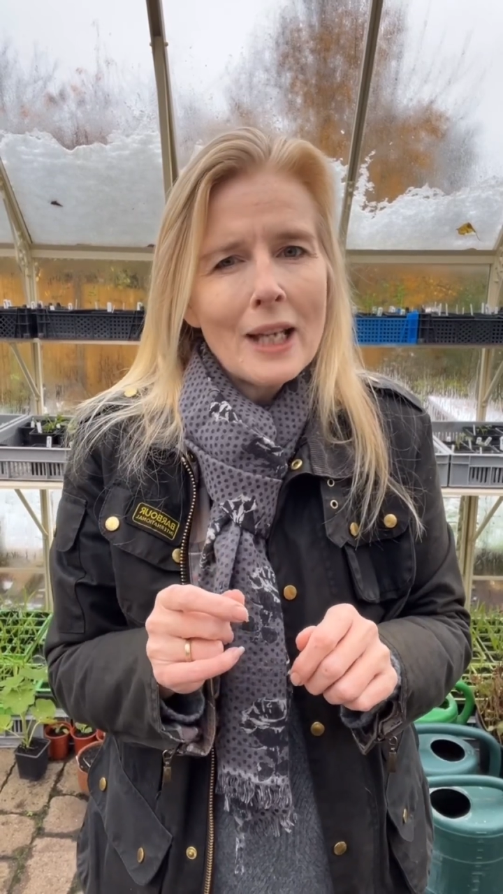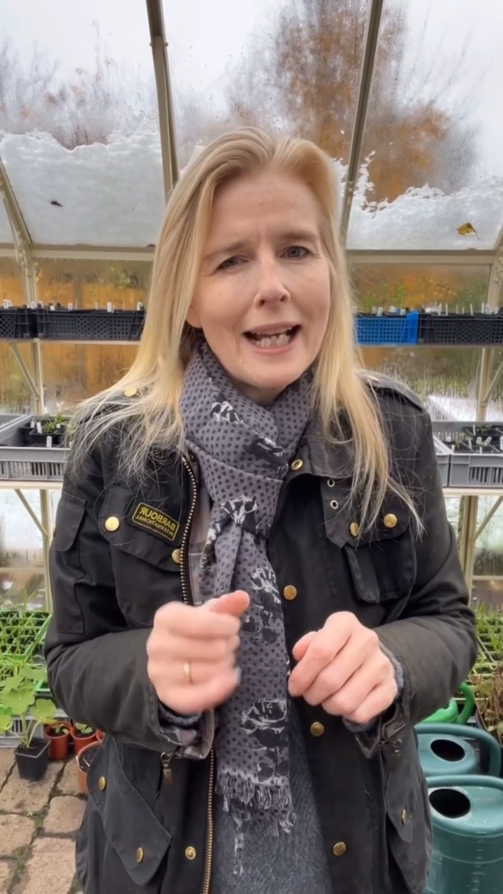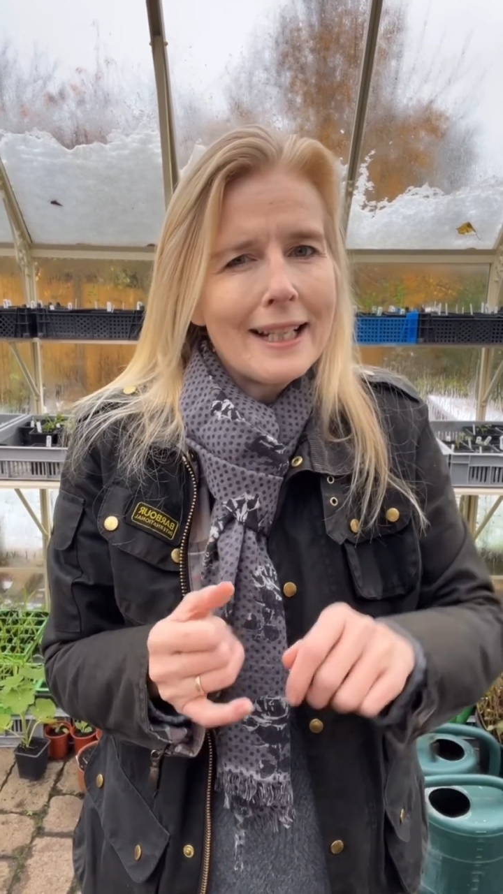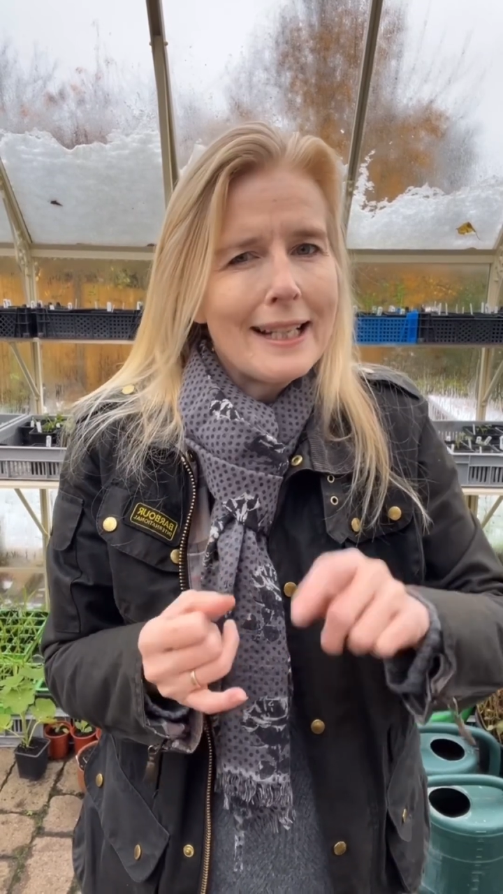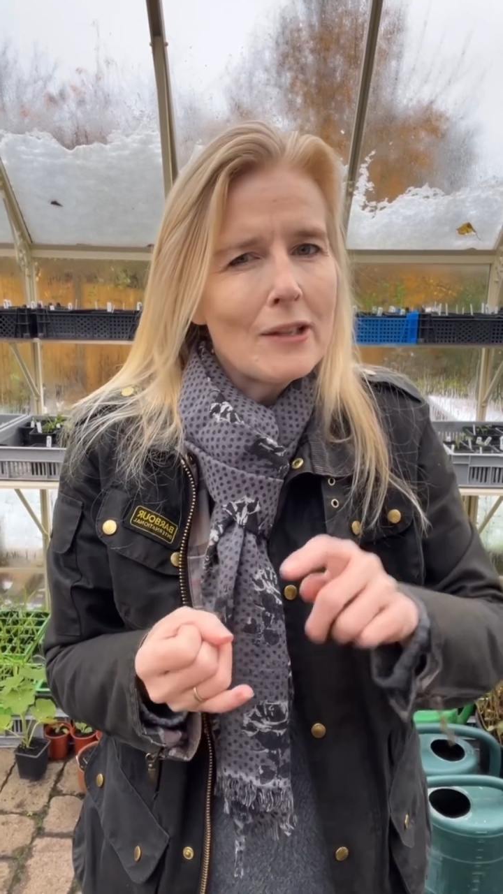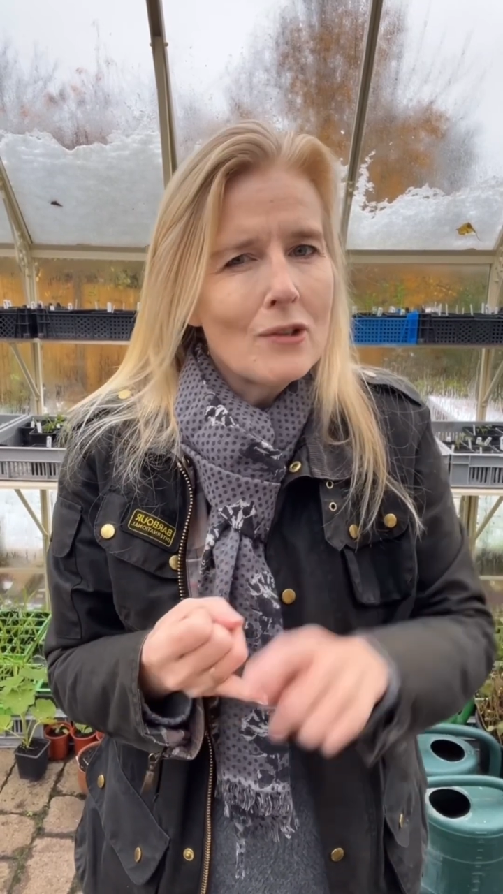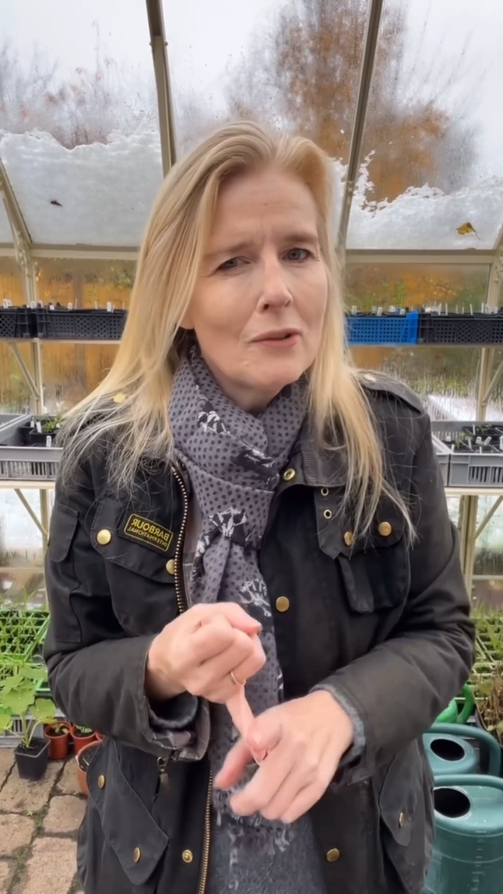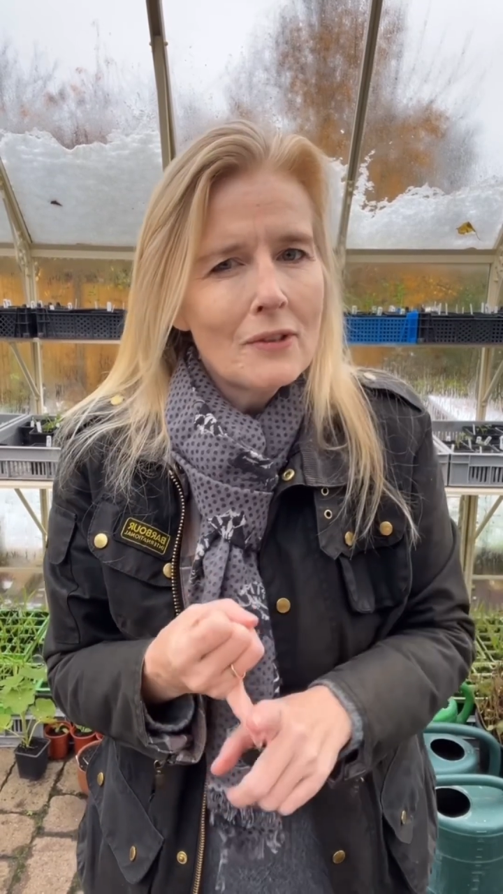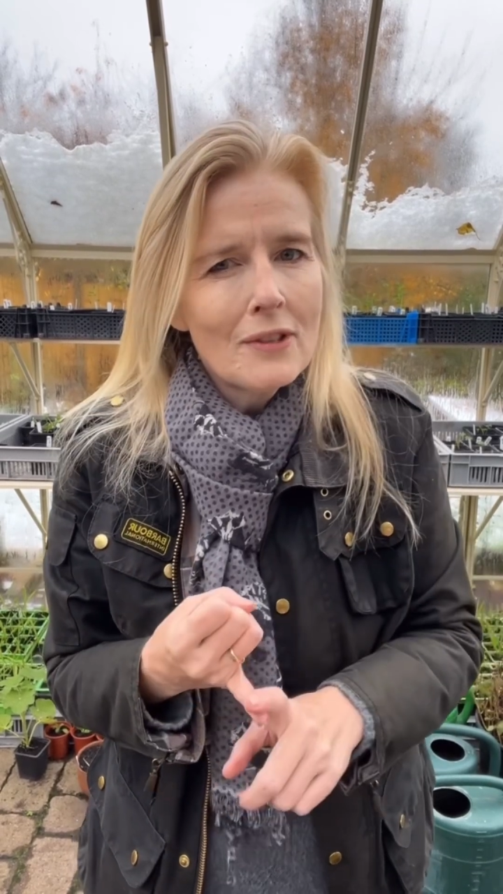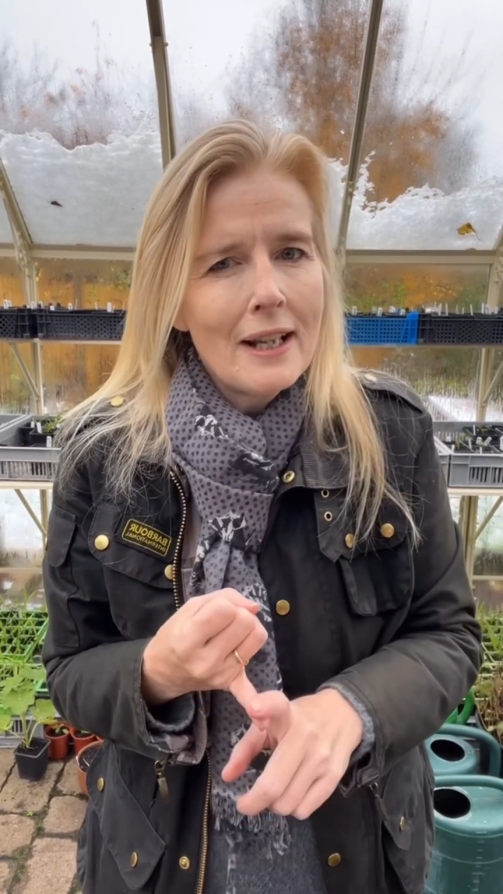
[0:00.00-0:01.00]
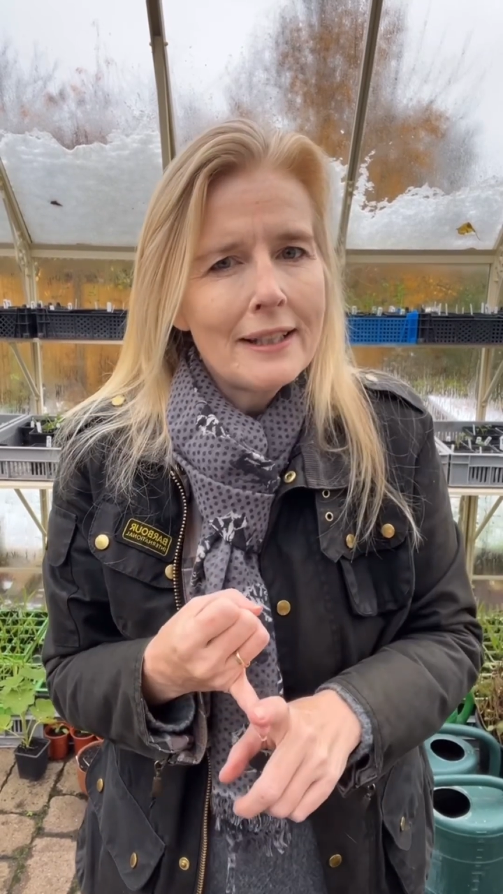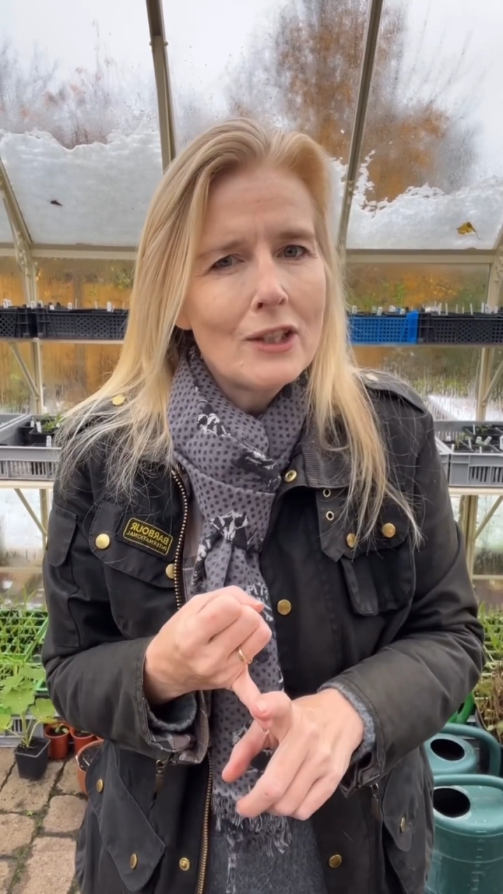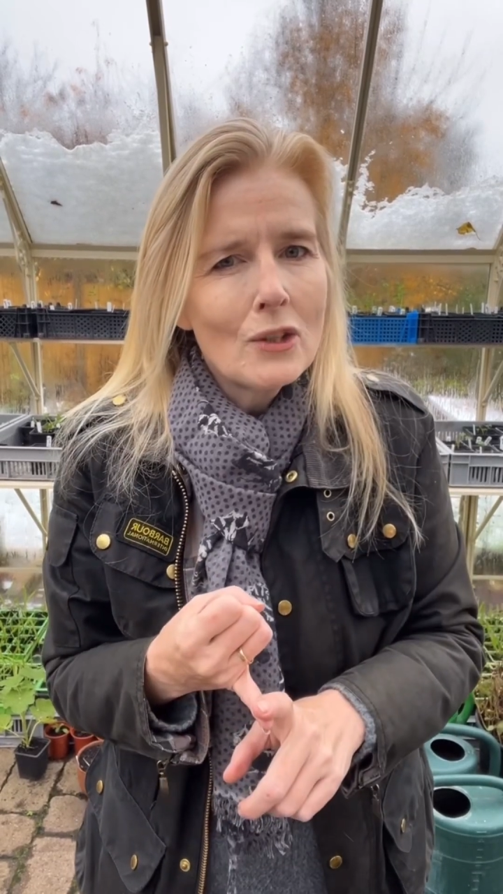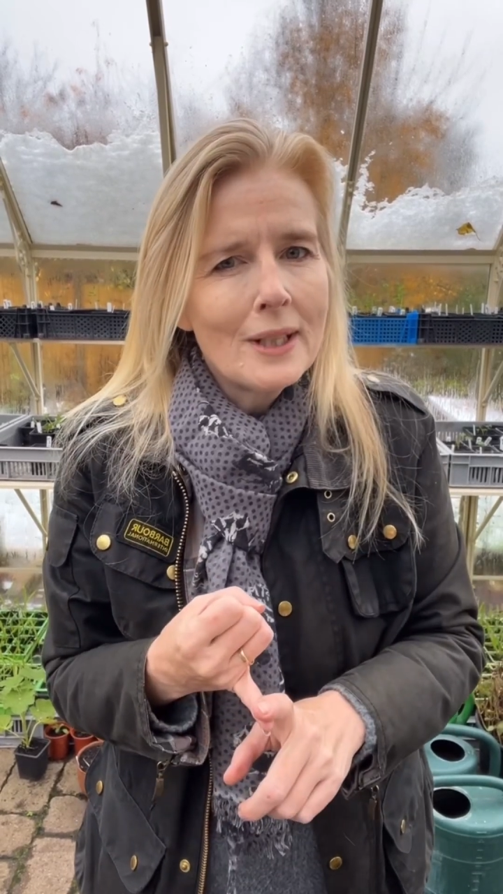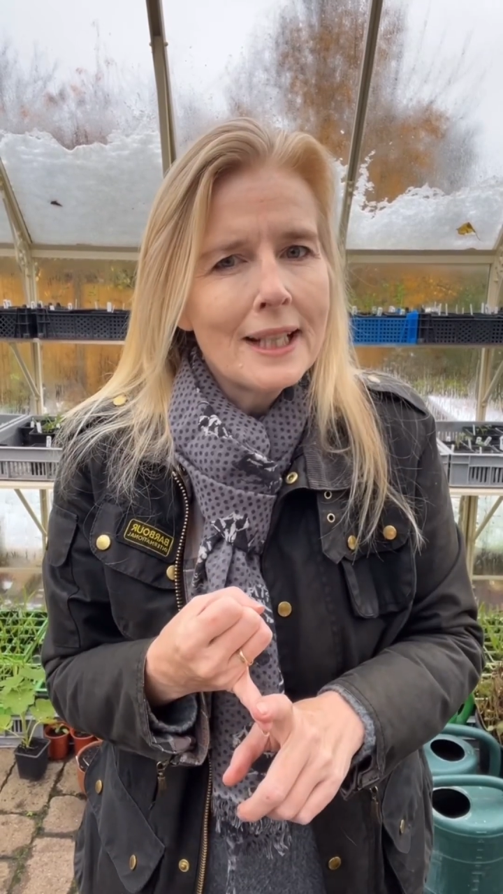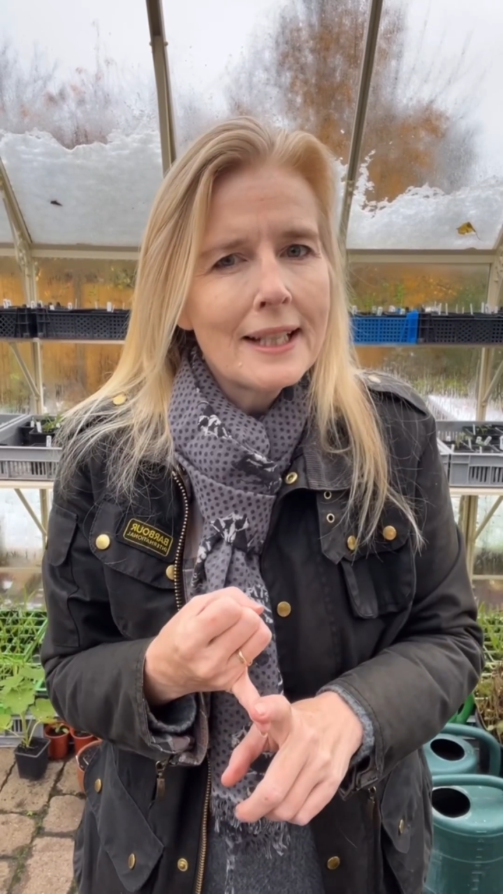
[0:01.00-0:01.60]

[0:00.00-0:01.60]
and then it's not sunny during the